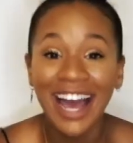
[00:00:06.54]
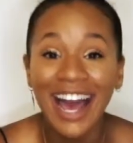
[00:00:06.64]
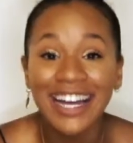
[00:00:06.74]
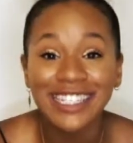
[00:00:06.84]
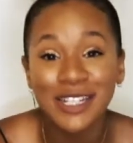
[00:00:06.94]

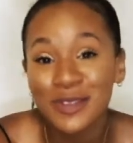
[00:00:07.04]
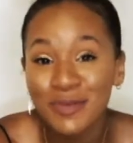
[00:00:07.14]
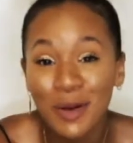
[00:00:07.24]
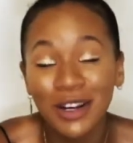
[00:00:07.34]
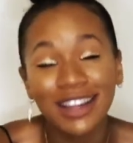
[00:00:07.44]
guys, it's
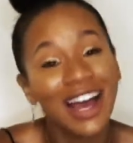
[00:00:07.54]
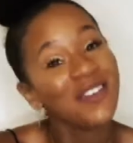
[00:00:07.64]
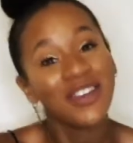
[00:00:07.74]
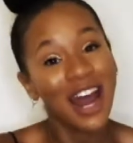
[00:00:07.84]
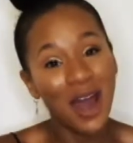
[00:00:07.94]
Moda
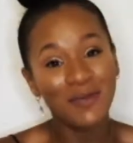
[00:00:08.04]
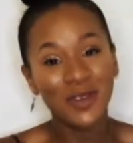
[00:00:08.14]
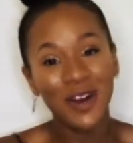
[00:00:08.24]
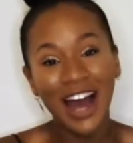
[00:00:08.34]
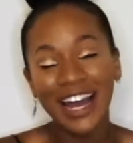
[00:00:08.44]
Life and I'm
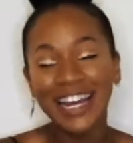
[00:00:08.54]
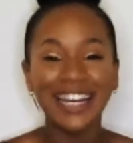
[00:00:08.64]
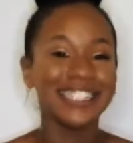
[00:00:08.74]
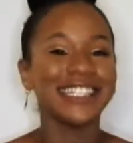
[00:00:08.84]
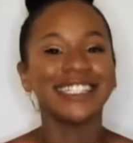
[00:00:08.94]
Mariah,
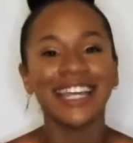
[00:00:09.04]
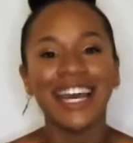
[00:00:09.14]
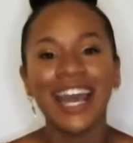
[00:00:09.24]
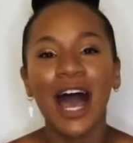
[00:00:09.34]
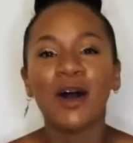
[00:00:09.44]
and
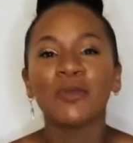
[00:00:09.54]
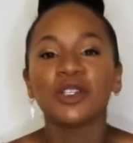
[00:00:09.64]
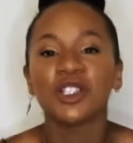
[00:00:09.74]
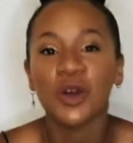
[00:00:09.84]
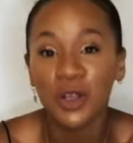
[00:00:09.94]
today I'll be
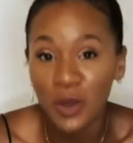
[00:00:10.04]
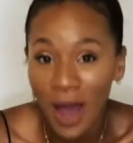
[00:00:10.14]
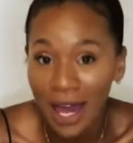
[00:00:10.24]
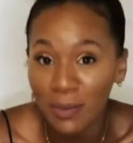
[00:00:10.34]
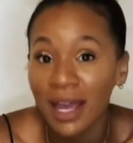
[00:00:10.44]
showing you
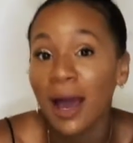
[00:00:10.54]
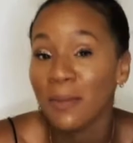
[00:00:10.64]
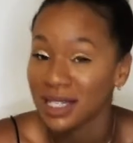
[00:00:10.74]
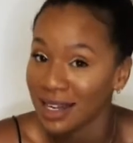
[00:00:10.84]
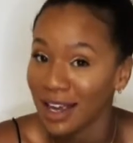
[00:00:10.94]
how to make a
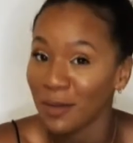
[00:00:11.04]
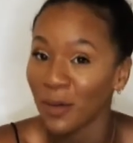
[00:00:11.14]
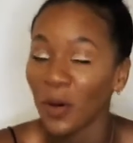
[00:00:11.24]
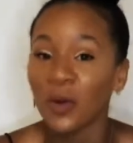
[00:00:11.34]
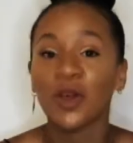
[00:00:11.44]
PITAYA
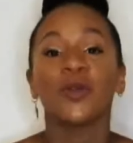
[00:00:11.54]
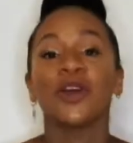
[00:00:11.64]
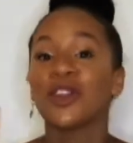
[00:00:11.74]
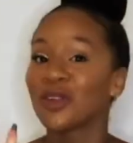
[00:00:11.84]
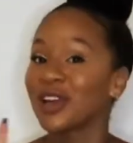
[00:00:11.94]
bowl with only
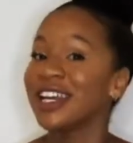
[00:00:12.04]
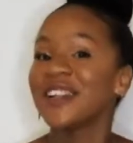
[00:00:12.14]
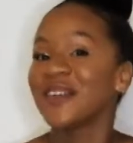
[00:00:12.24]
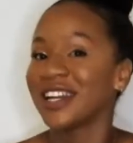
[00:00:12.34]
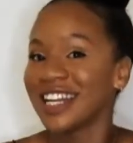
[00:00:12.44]
3
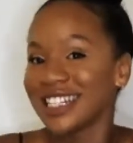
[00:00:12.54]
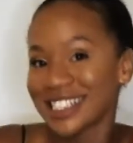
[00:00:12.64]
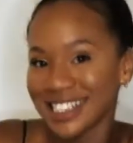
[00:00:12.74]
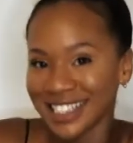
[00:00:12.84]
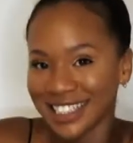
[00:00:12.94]
ingredients.